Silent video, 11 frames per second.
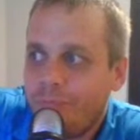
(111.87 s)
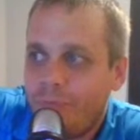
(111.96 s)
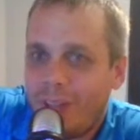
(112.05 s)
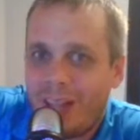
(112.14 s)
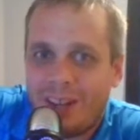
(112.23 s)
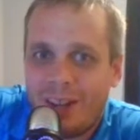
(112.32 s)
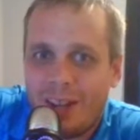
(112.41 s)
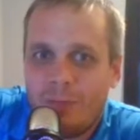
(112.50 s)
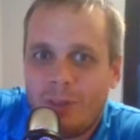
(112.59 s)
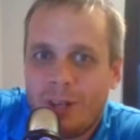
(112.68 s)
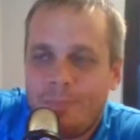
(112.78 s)
and
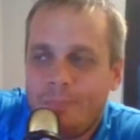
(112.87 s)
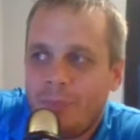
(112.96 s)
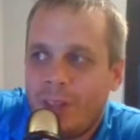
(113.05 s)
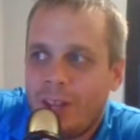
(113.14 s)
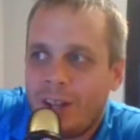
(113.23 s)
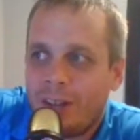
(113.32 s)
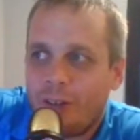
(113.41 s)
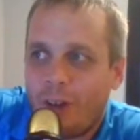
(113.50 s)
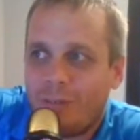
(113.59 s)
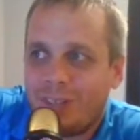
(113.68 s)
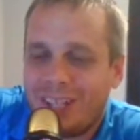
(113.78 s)
even
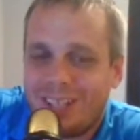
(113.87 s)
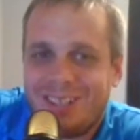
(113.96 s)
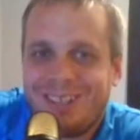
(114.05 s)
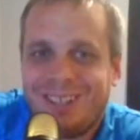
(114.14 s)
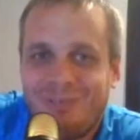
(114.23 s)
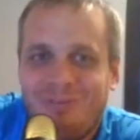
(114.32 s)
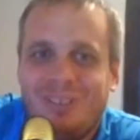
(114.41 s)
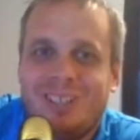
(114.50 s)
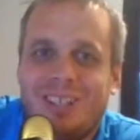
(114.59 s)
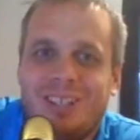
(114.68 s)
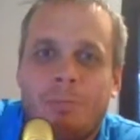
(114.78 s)
gravitation in
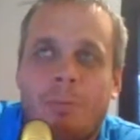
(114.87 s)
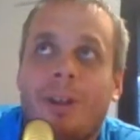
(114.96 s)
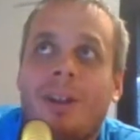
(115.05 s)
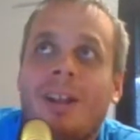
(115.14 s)
physics. But